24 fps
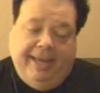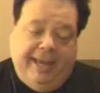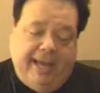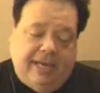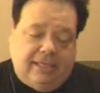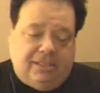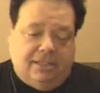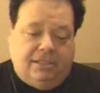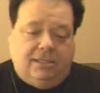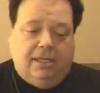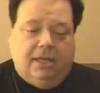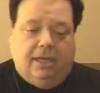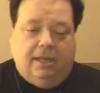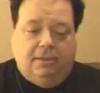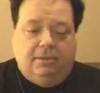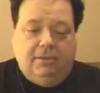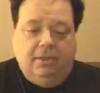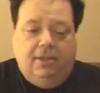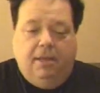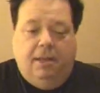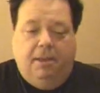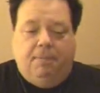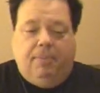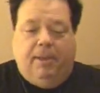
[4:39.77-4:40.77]
Yes,
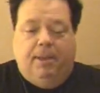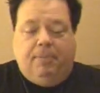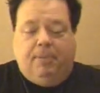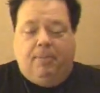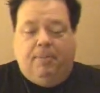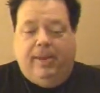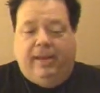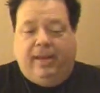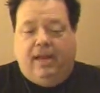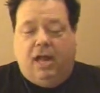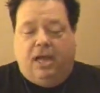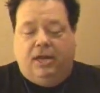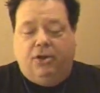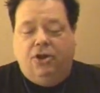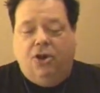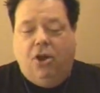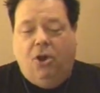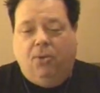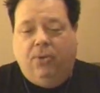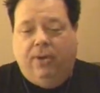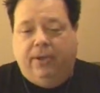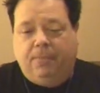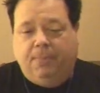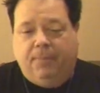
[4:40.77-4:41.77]
people may not
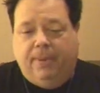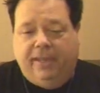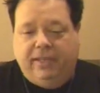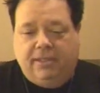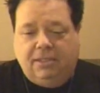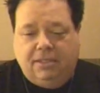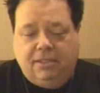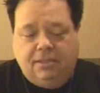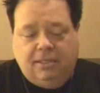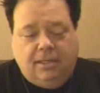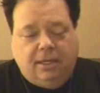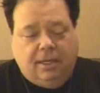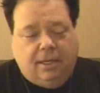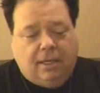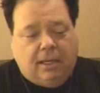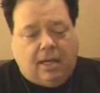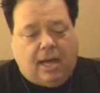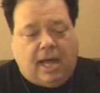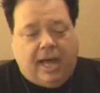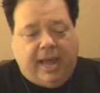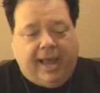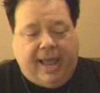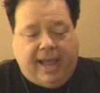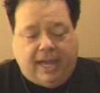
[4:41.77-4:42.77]
know it, but
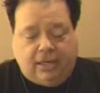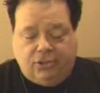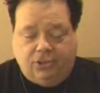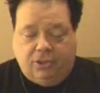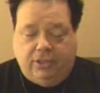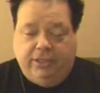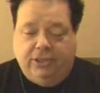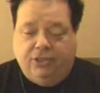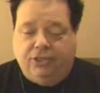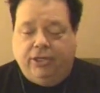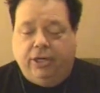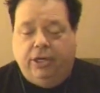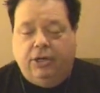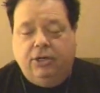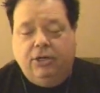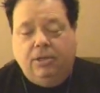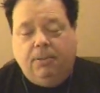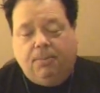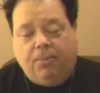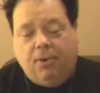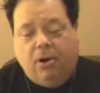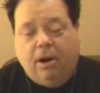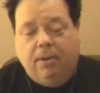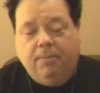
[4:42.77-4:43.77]
I actually shared
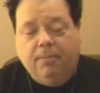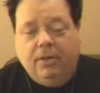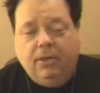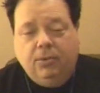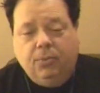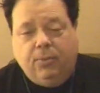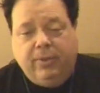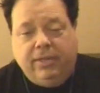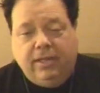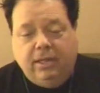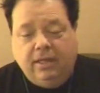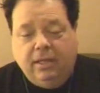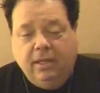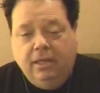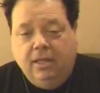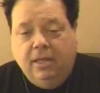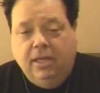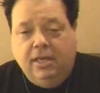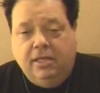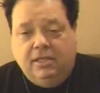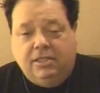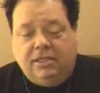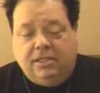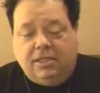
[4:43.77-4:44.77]
an apartment with
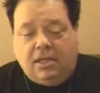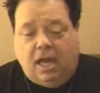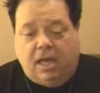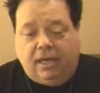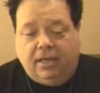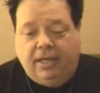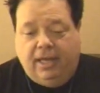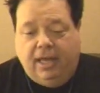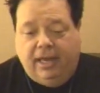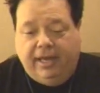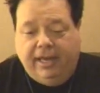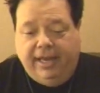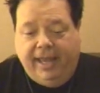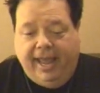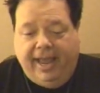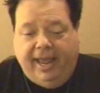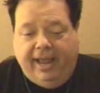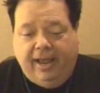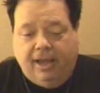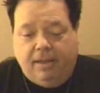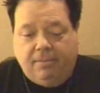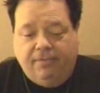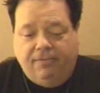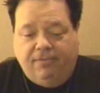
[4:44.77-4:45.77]
Scott
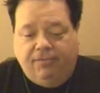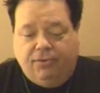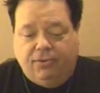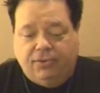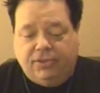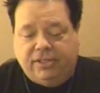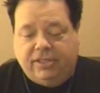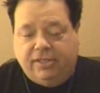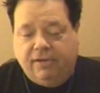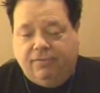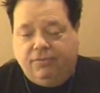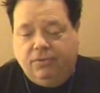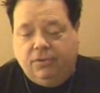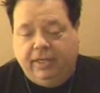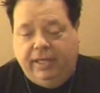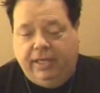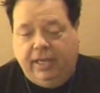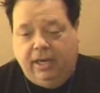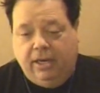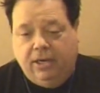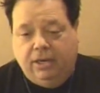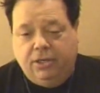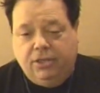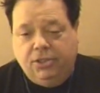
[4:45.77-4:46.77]
Cunningham for several
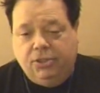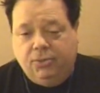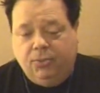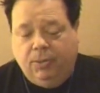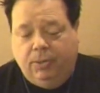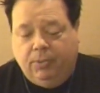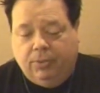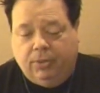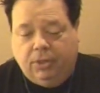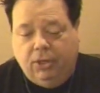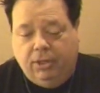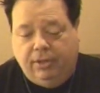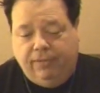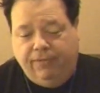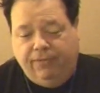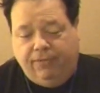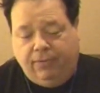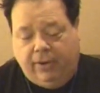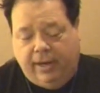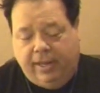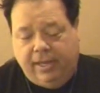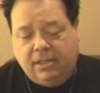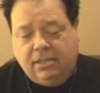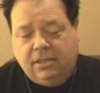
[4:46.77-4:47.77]
years. We were good
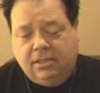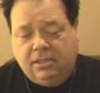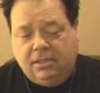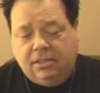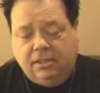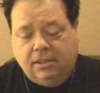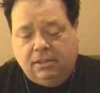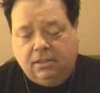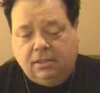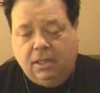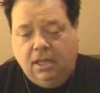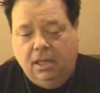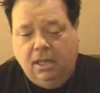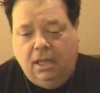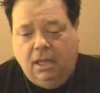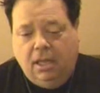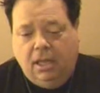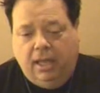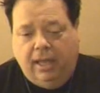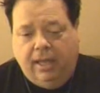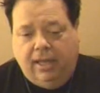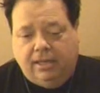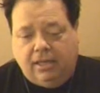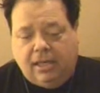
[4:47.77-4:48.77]
friends, and
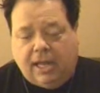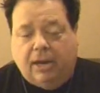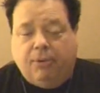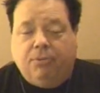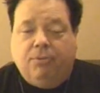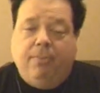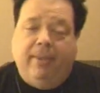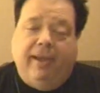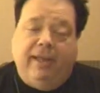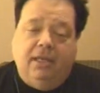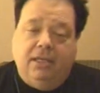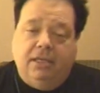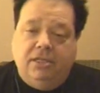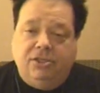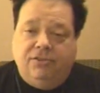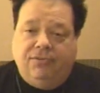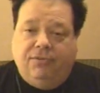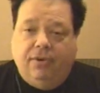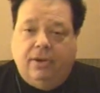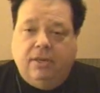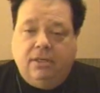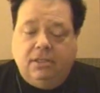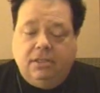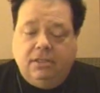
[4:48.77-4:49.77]
I remained his
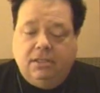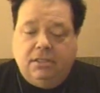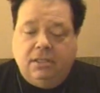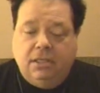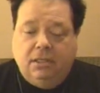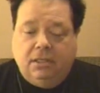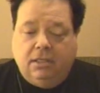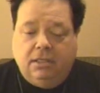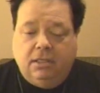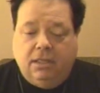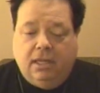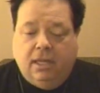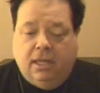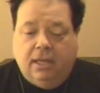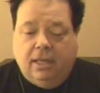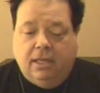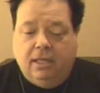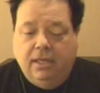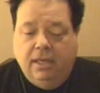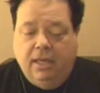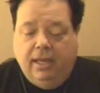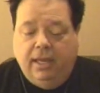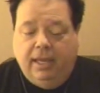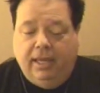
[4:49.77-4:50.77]
friend until
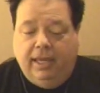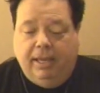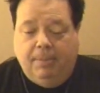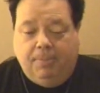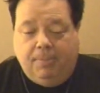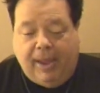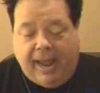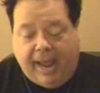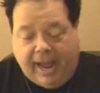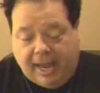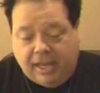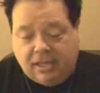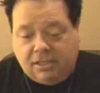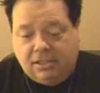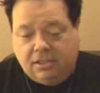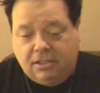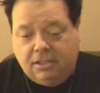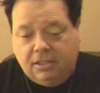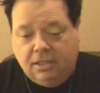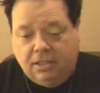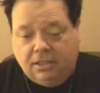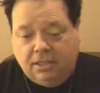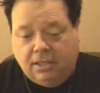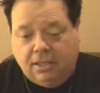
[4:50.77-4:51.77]
he
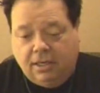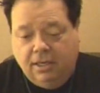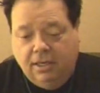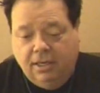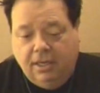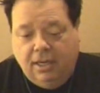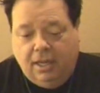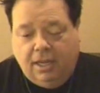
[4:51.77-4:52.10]
passed, and